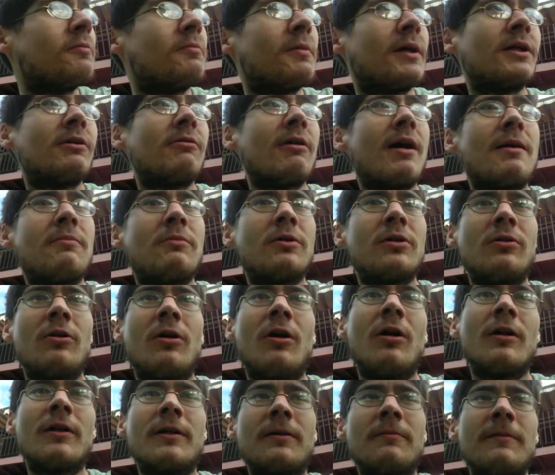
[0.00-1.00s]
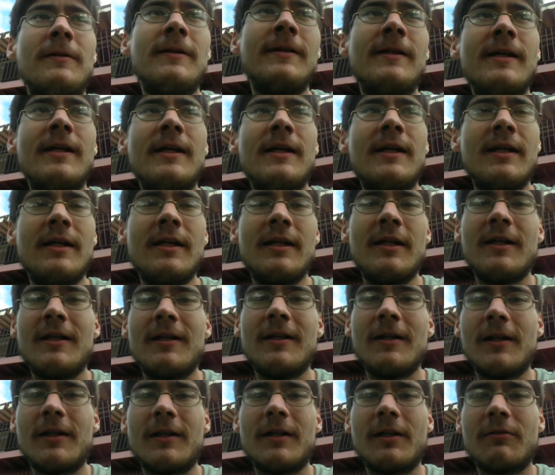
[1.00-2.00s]
my grandma calling me
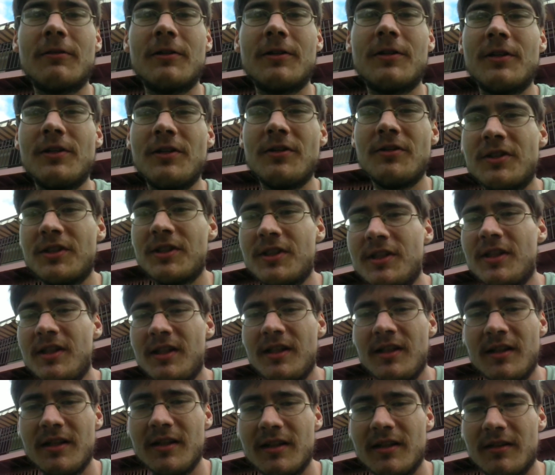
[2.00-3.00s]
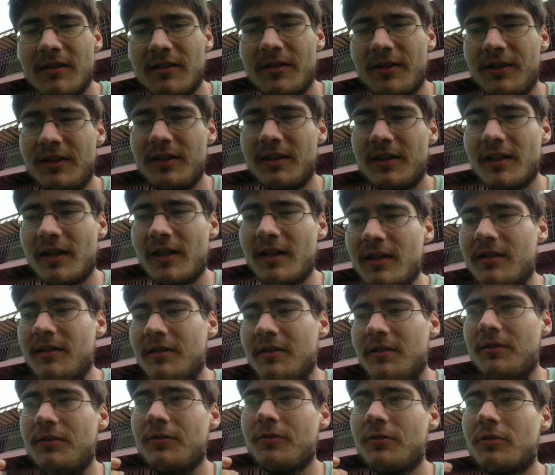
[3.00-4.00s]
and everything. You see, like,
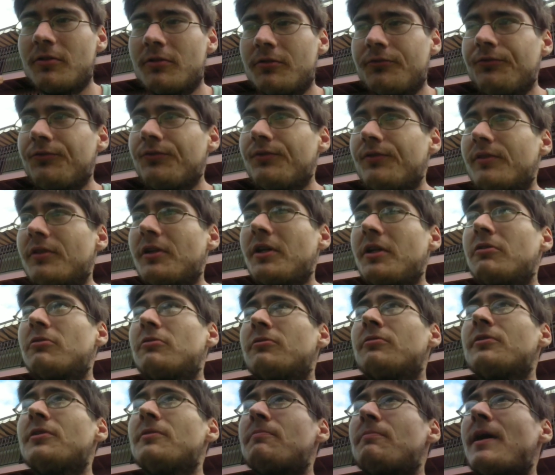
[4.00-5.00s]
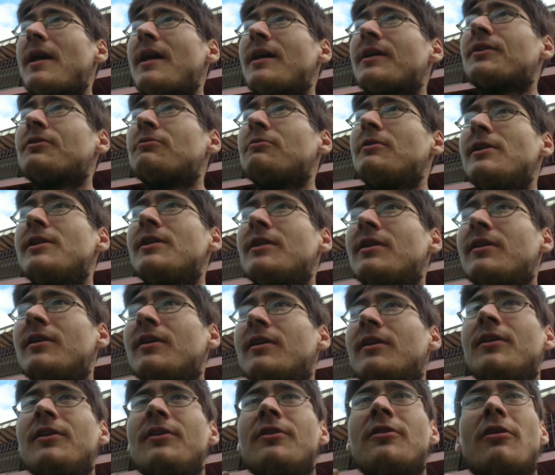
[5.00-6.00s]
you know, like, over the past week,
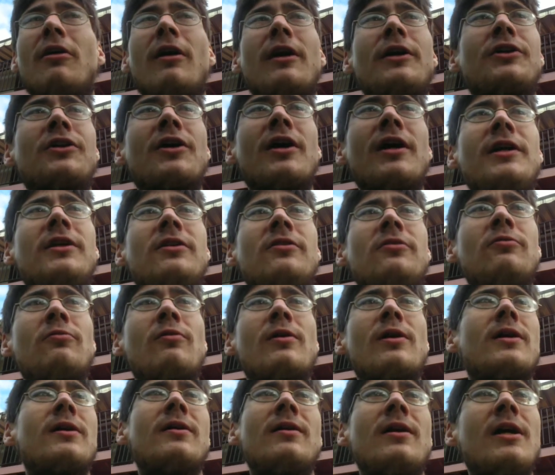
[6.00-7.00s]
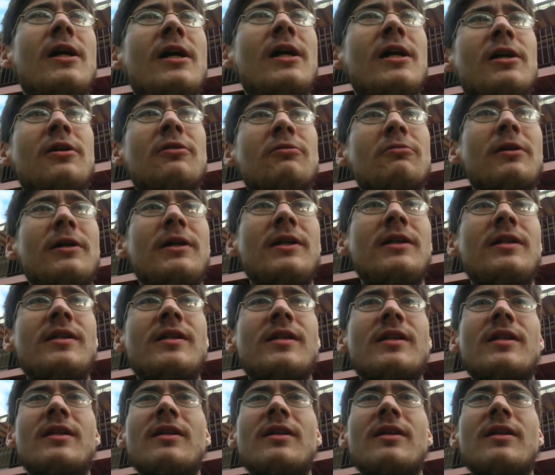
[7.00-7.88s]
you know, I tried to raise